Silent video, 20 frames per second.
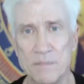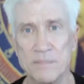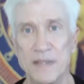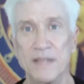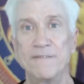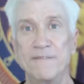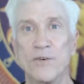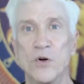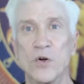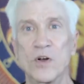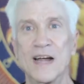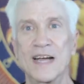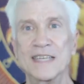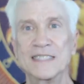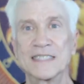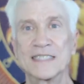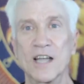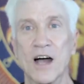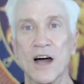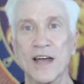Before I
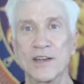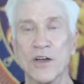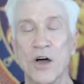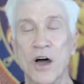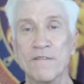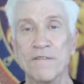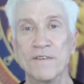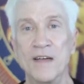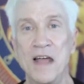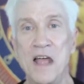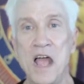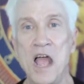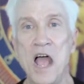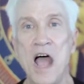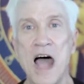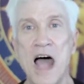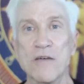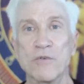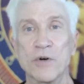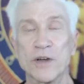sign off,
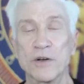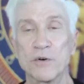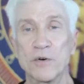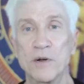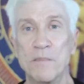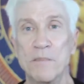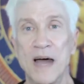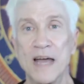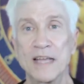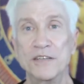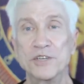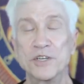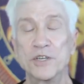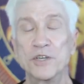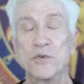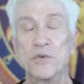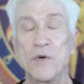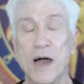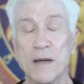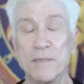I want to remind
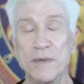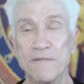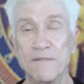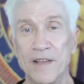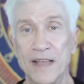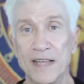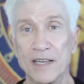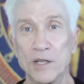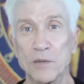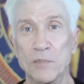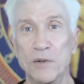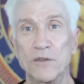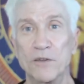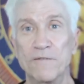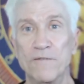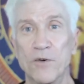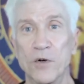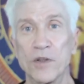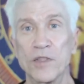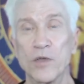you, I'm available
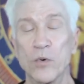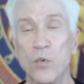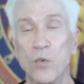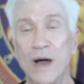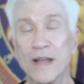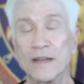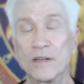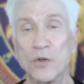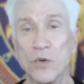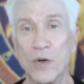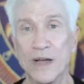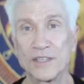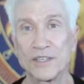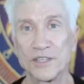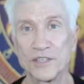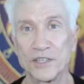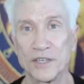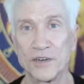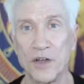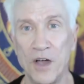for the one
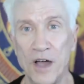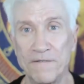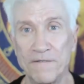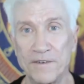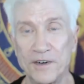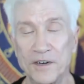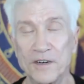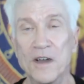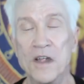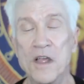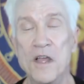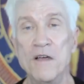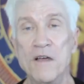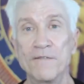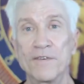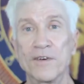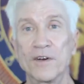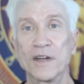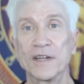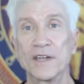question offer
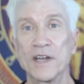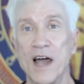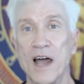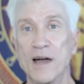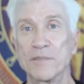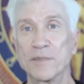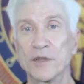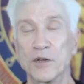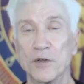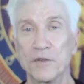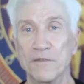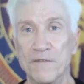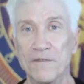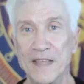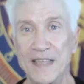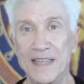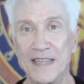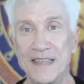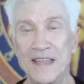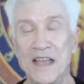for a nominal
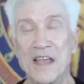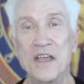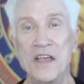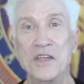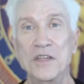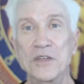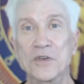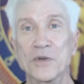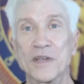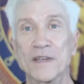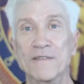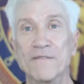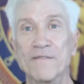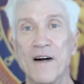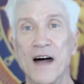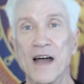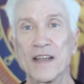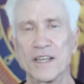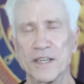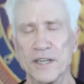fee. You can
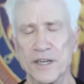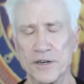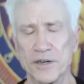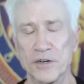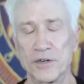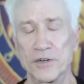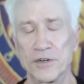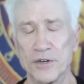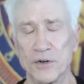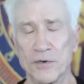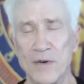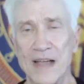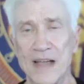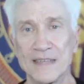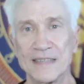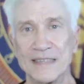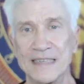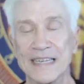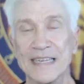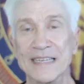find a
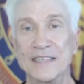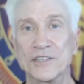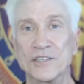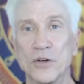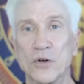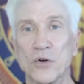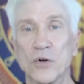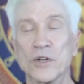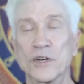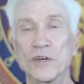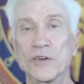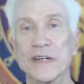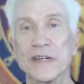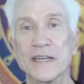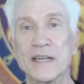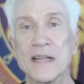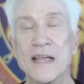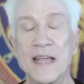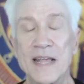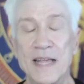direct link to order
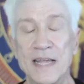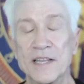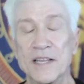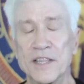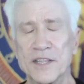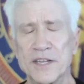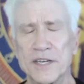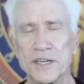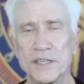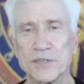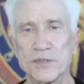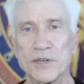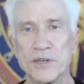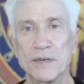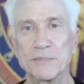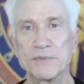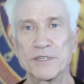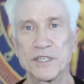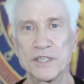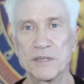it in the
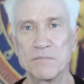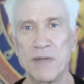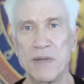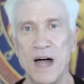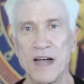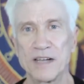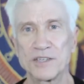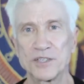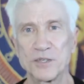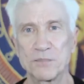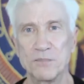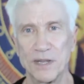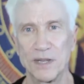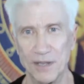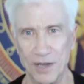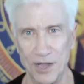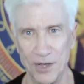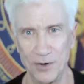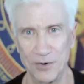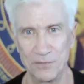description box
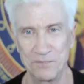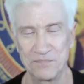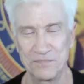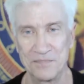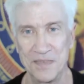below.